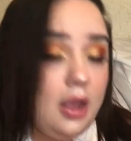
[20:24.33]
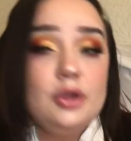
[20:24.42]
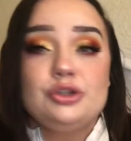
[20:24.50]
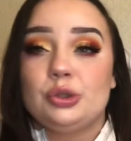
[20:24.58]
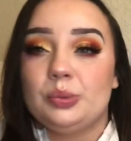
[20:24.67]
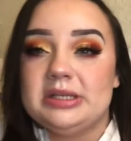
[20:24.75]

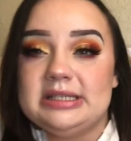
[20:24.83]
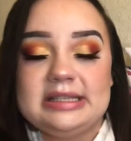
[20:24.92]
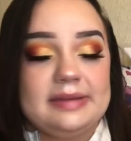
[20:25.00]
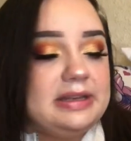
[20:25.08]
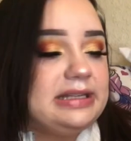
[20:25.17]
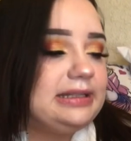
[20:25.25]
So
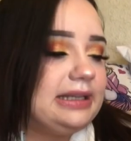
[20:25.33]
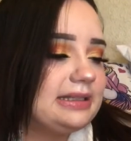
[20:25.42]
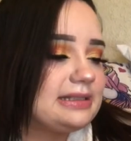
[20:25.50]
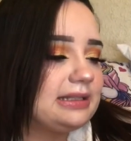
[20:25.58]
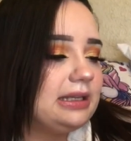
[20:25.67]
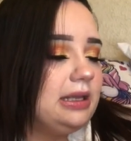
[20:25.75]

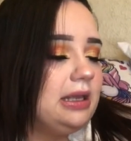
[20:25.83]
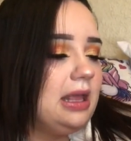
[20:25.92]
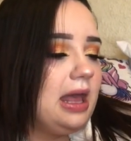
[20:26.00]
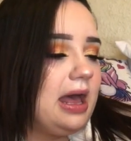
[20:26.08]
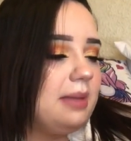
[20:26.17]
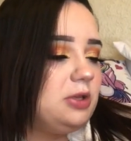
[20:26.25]
$176.
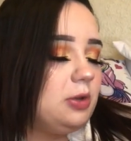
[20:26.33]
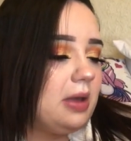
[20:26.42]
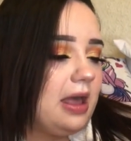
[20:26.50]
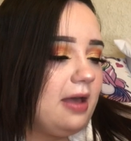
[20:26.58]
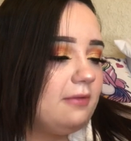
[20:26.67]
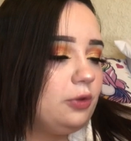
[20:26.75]
You
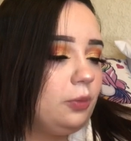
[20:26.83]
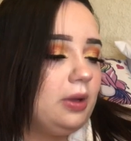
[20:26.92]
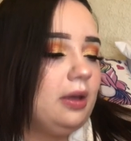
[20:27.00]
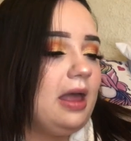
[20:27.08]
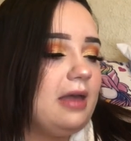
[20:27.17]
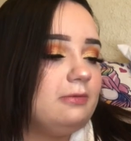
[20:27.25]
have the
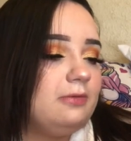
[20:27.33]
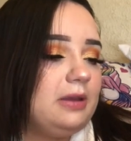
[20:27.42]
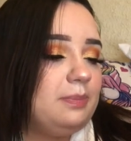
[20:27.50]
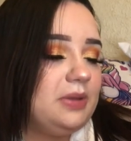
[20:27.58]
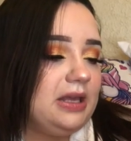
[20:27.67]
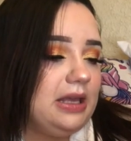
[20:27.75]
Real
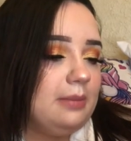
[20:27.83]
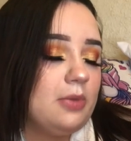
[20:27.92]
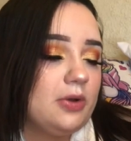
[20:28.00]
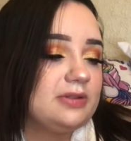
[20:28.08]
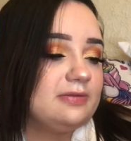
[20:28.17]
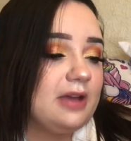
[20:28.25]
MVP
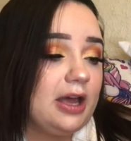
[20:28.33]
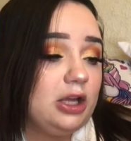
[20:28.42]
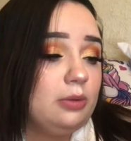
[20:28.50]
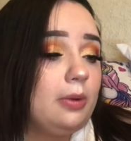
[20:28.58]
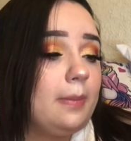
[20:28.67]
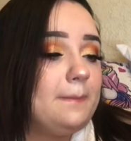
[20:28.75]
Most
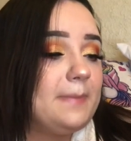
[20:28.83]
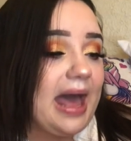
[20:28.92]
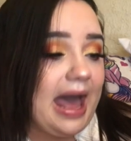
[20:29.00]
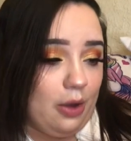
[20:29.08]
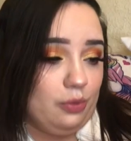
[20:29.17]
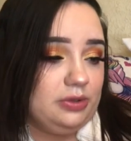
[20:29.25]
Valuable
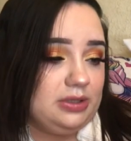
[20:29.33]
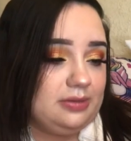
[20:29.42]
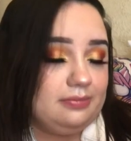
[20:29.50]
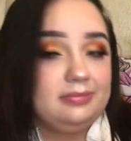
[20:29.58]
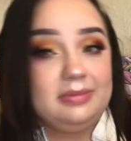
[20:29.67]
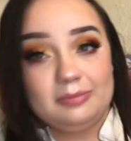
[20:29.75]
Pout.
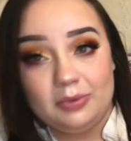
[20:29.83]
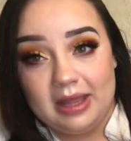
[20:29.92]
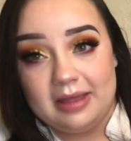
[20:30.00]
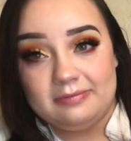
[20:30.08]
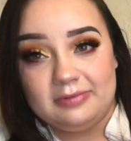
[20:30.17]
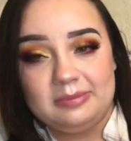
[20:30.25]
Well,
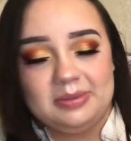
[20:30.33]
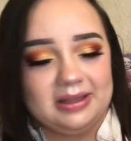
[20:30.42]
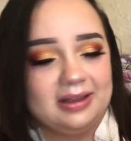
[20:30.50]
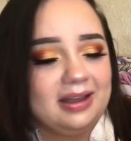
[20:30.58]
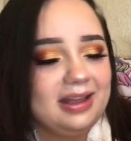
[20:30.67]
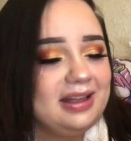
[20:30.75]

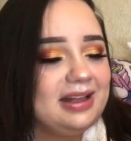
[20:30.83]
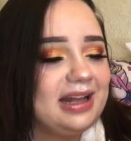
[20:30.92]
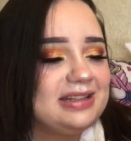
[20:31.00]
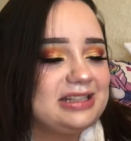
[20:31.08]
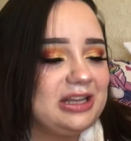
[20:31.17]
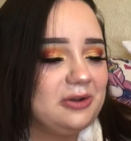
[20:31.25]
MVP.
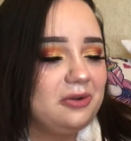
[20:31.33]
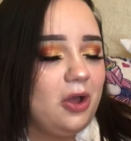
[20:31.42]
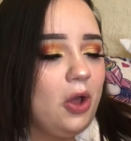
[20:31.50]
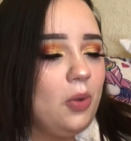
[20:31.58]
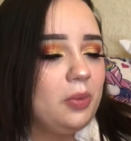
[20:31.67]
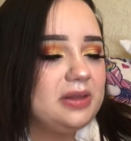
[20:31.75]
That's cute.
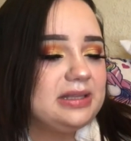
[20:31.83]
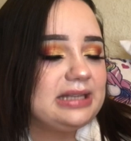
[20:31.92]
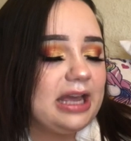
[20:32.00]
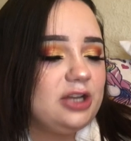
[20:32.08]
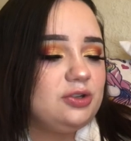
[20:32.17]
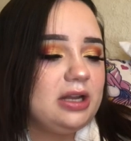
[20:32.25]
With this
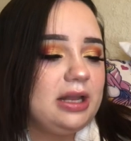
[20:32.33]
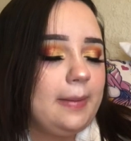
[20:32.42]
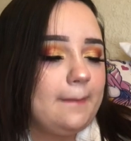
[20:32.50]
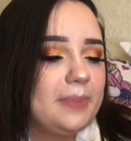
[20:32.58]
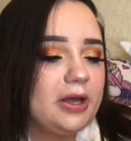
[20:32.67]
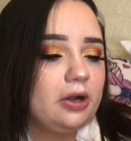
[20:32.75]

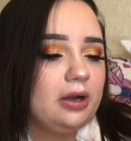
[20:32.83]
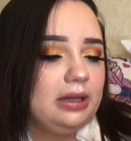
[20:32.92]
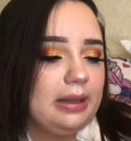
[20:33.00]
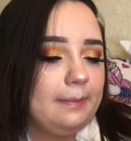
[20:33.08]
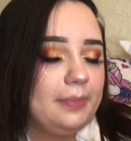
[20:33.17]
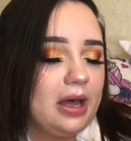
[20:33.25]
hydrating butter
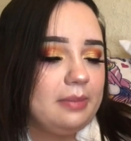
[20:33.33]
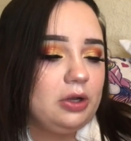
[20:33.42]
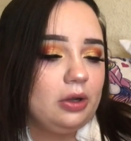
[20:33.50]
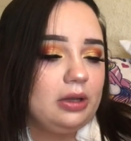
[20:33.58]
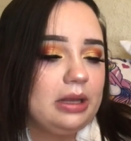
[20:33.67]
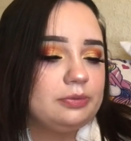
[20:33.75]
lip balm,
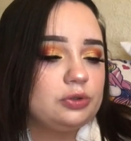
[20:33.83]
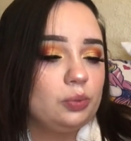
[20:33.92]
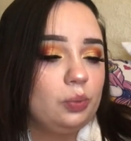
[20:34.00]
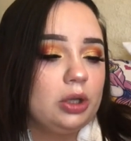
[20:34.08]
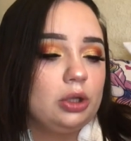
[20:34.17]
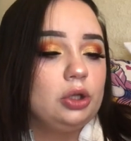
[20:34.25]
your lips
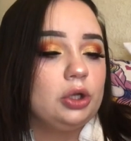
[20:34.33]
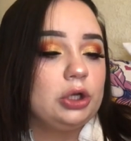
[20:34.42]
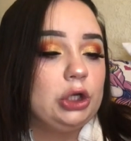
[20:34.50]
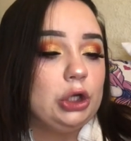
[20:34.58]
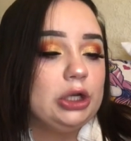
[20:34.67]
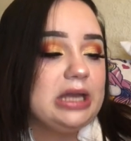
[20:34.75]
will look
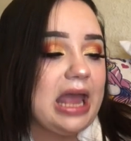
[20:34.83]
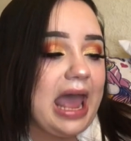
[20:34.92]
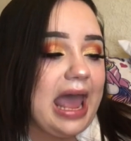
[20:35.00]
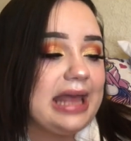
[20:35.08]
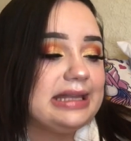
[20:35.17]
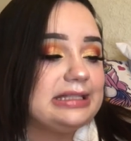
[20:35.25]
good
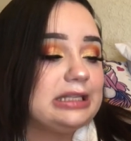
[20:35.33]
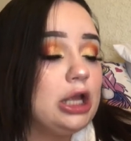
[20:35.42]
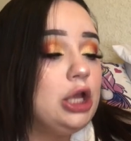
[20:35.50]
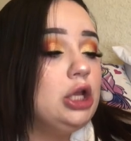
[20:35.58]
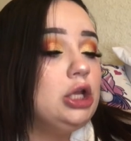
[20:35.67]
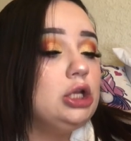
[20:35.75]
as
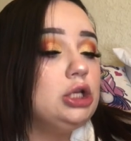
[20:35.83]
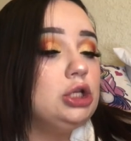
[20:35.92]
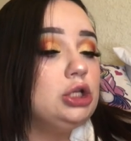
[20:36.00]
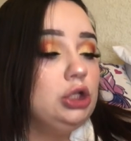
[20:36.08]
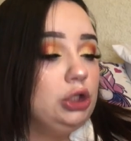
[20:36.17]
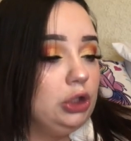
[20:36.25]

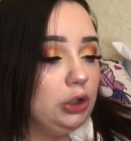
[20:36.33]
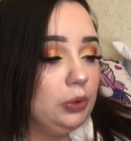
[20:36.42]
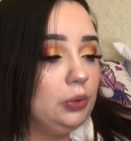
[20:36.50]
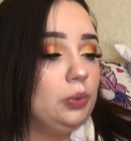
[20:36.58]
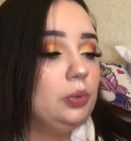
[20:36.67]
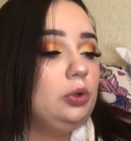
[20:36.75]

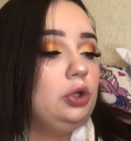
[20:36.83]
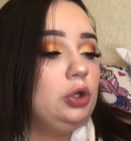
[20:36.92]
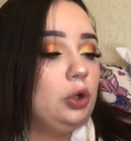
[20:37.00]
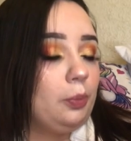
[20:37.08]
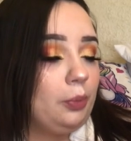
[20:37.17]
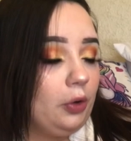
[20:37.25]
your
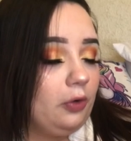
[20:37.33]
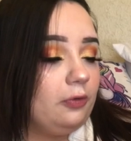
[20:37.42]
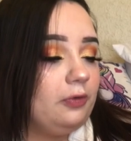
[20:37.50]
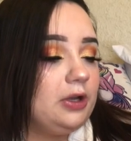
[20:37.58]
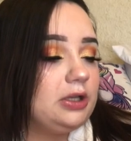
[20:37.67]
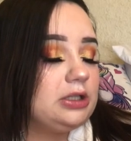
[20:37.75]

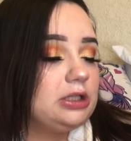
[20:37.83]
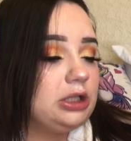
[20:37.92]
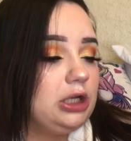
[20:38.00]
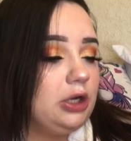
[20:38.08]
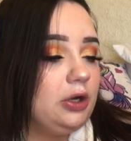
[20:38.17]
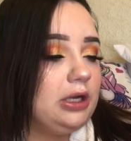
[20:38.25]
perfect
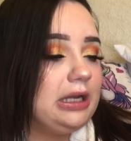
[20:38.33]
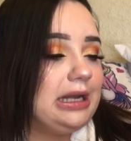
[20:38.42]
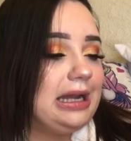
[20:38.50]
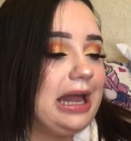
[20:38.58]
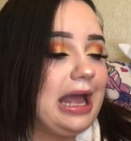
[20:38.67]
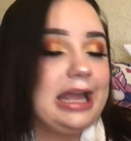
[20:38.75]

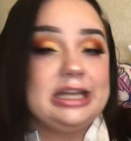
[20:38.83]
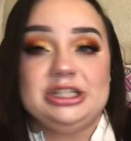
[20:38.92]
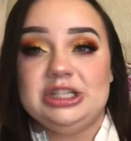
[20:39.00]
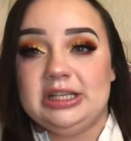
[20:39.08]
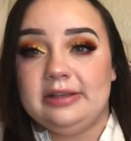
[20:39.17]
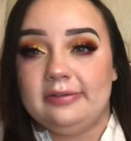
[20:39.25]
curated
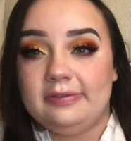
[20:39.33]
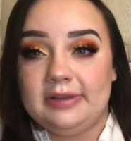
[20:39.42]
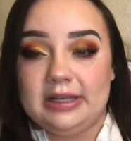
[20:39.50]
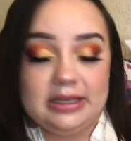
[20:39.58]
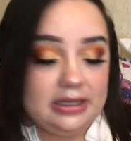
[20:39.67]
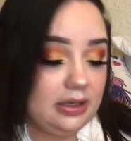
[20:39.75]
IG
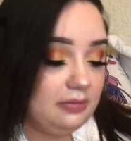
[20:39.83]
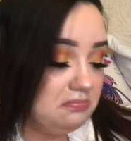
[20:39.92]
feed.